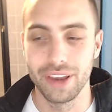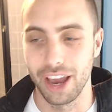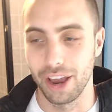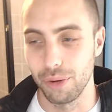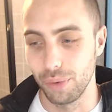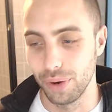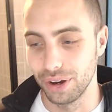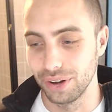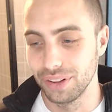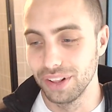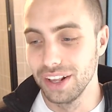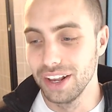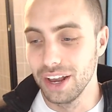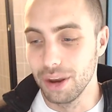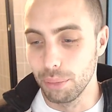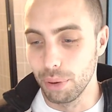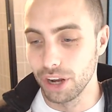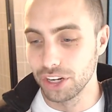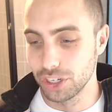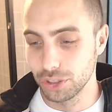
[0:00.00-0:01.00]
Maybe I will.
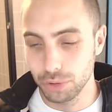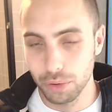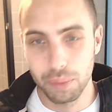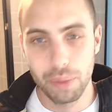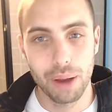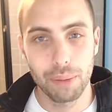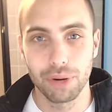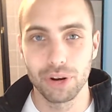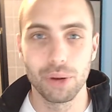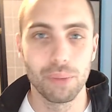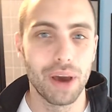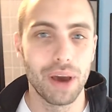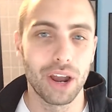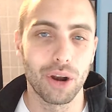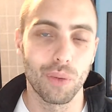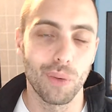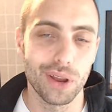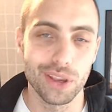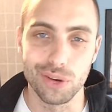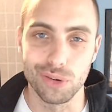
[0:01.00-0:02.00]
But just remember, no
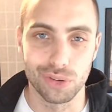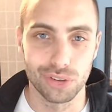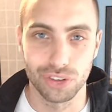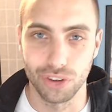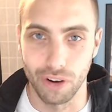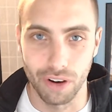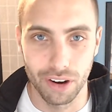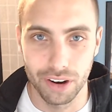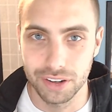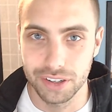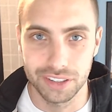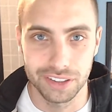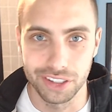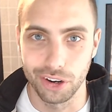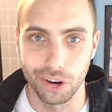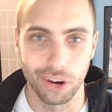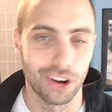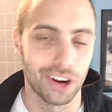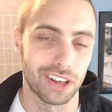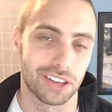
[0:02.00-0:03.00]
matter what you start,
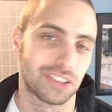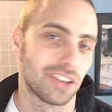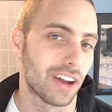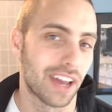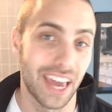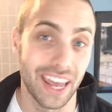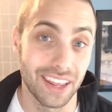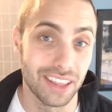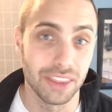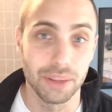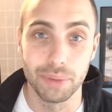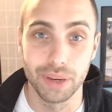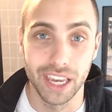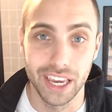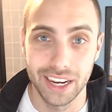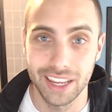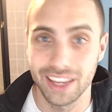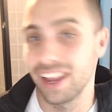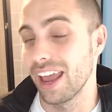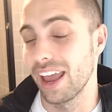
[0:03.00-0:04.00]
you're gonna suck at it in the
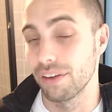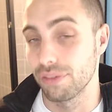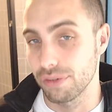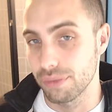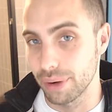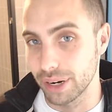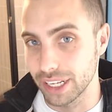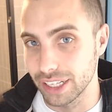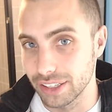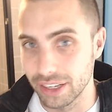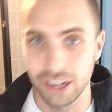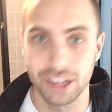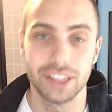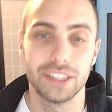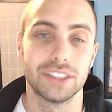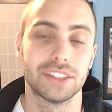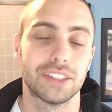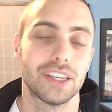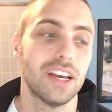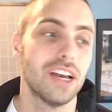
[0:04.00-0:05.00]
beginning. Everybody
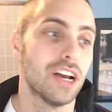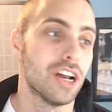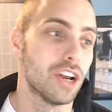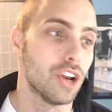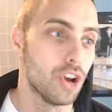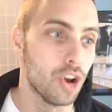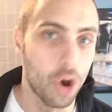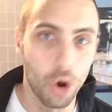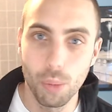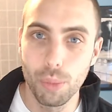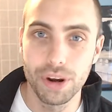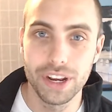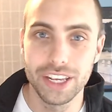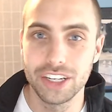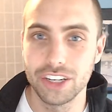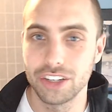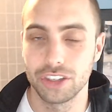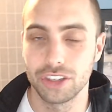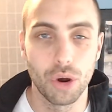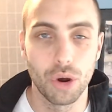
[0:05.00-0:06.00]
does.
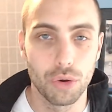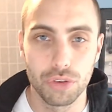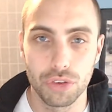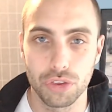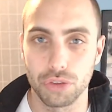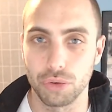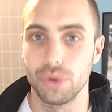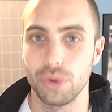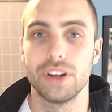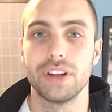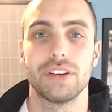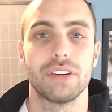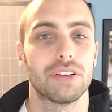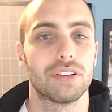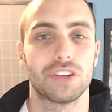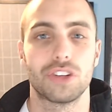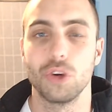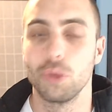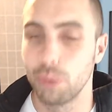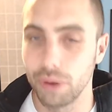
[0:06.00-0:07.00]
Nobody just goes through
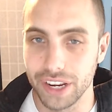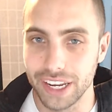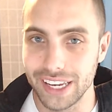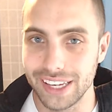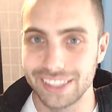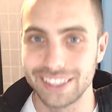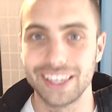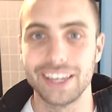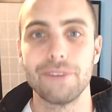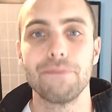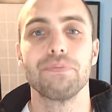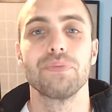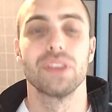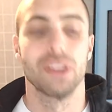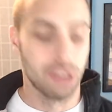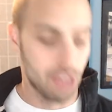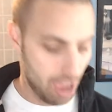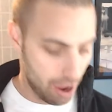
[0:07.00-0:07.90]
it super easy.